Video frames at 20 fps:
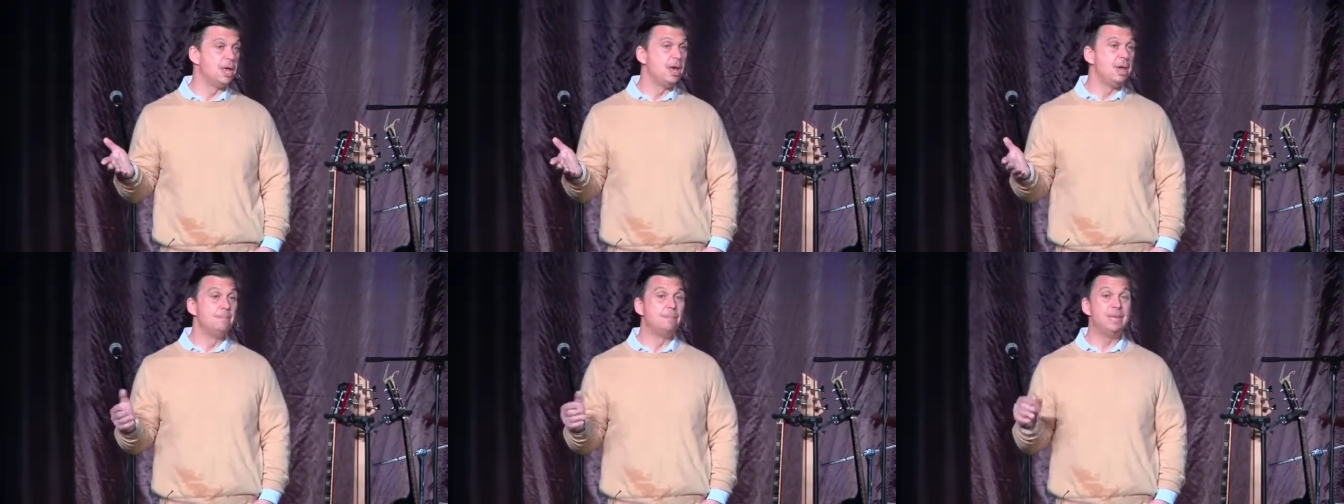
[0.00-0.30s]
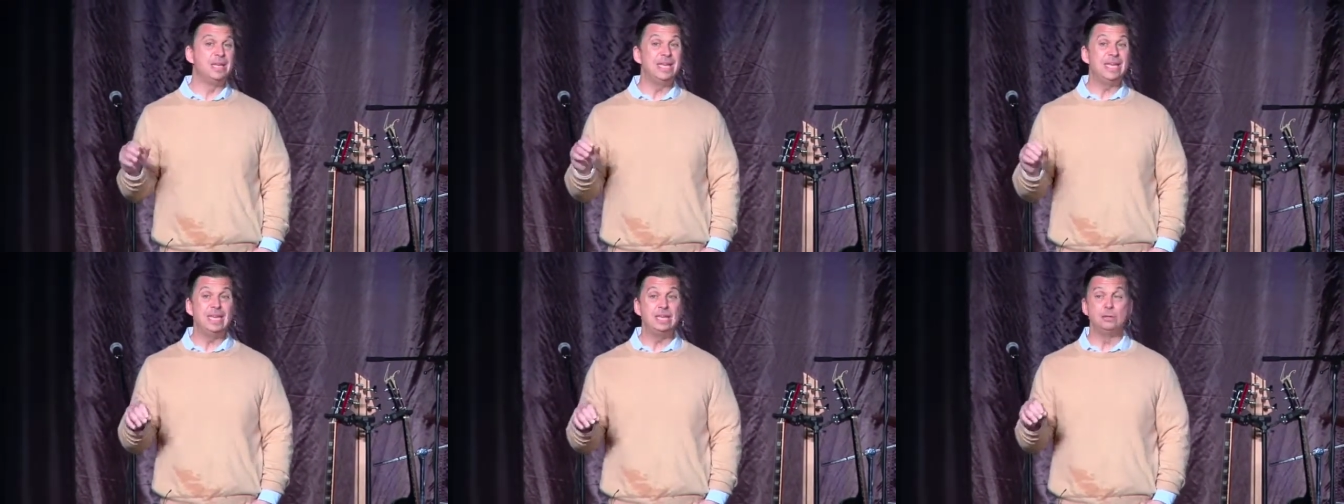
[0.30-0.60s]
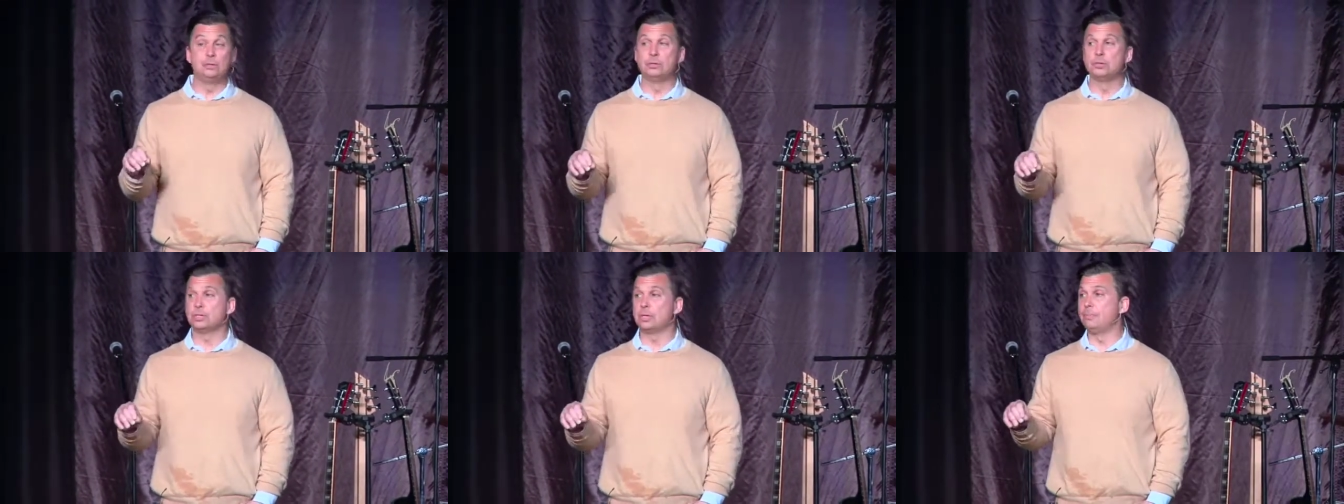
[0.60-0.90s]
But he
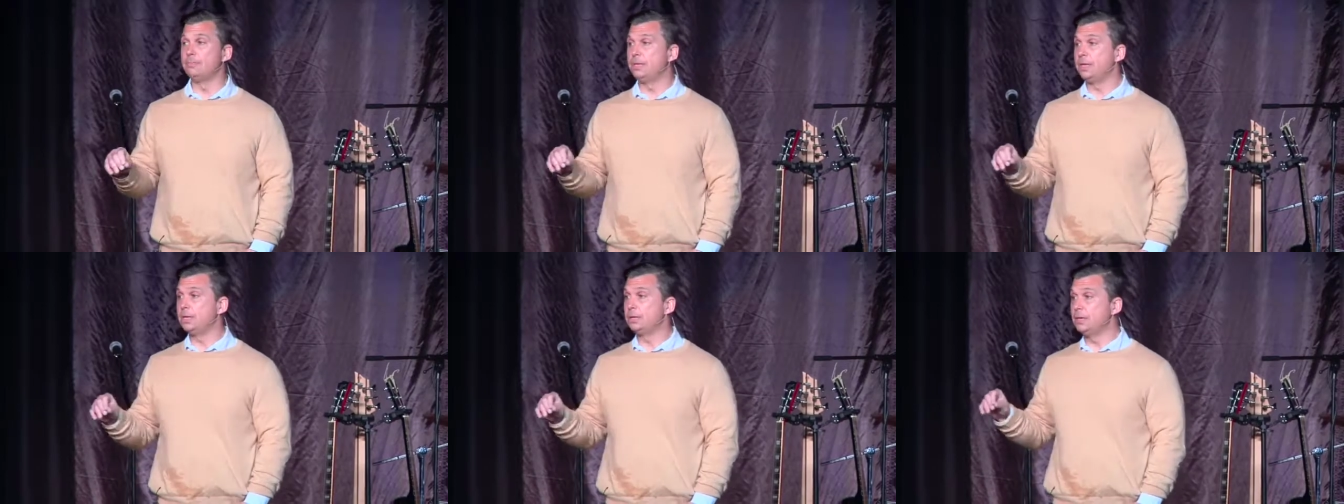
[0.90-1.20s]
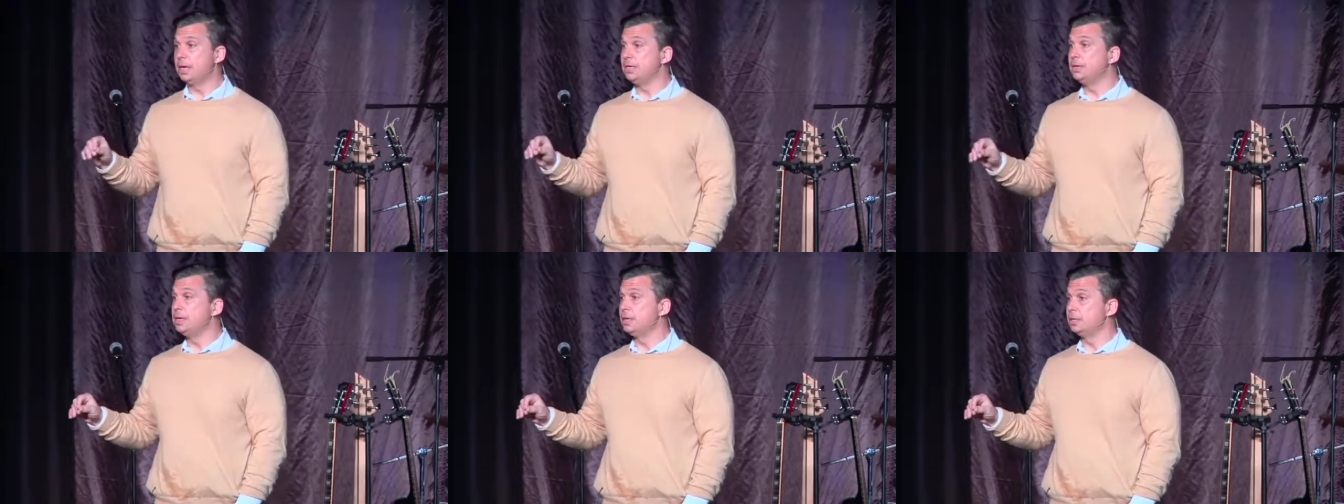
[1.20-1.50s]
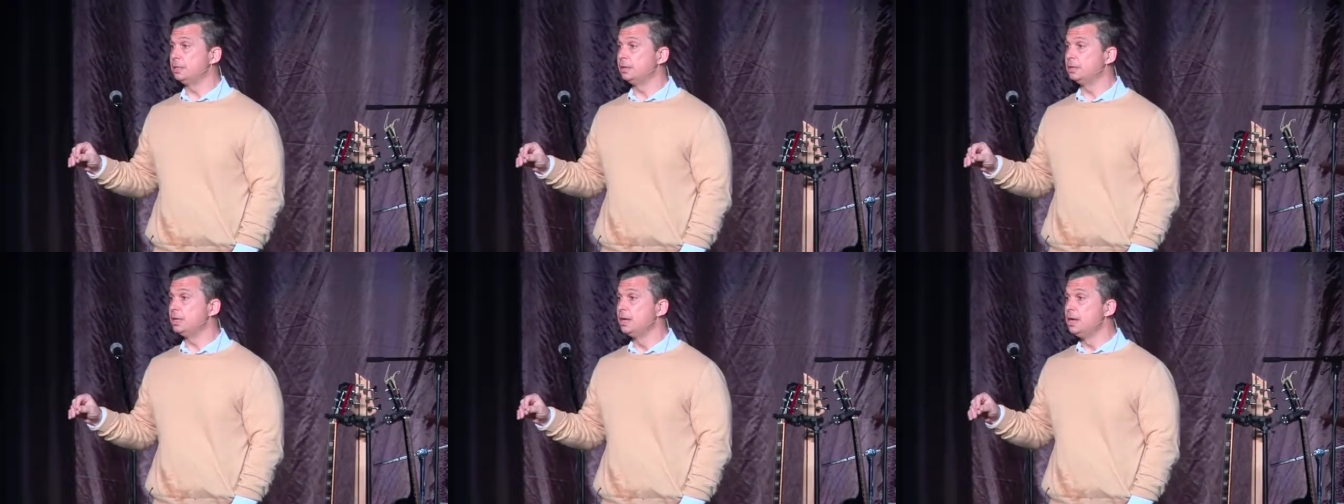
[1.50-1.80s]
knew something they
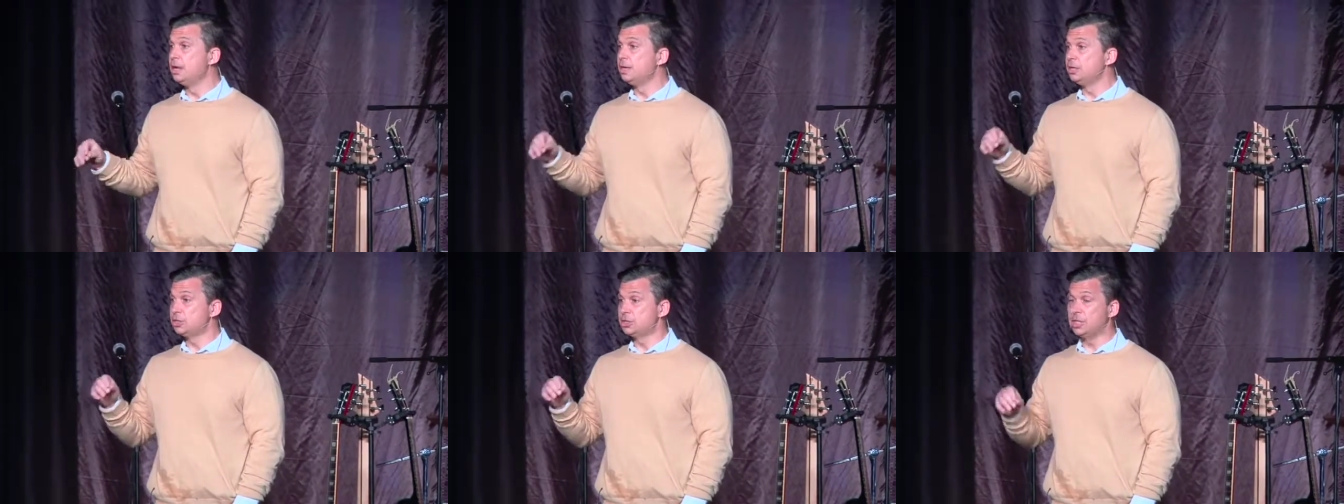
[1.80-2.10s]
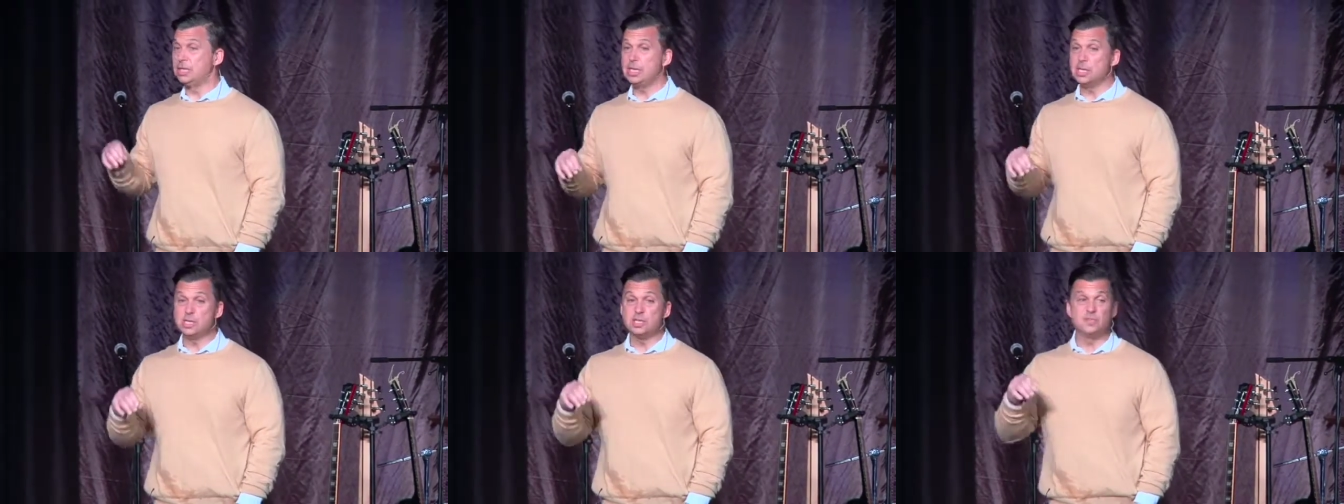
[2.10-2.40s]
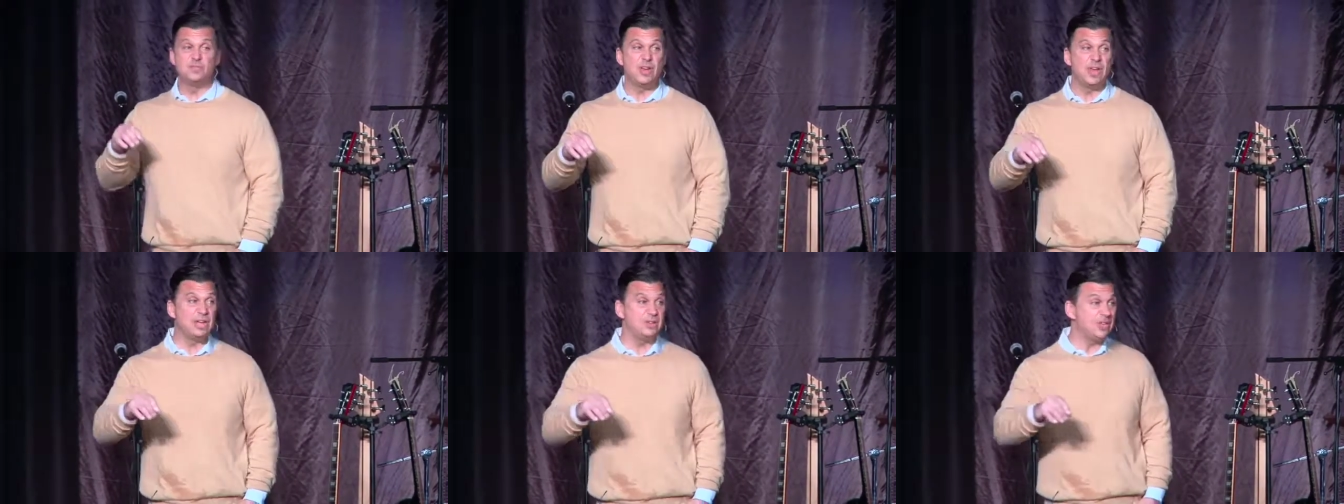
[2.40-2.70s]
didn't. See, his faith,